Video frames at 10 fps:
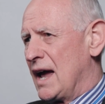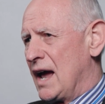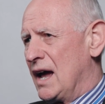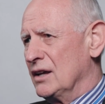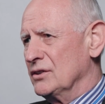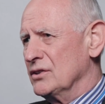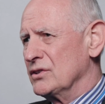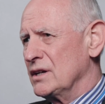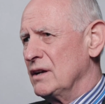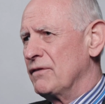
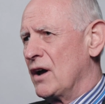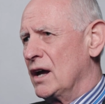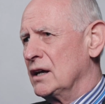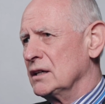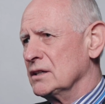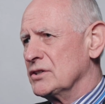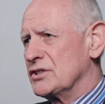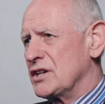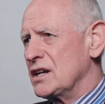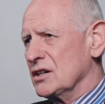And if I
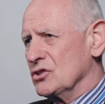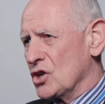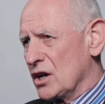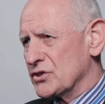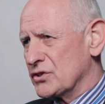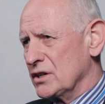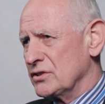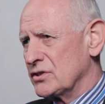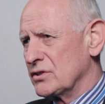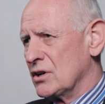see
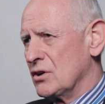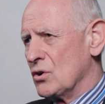injustice,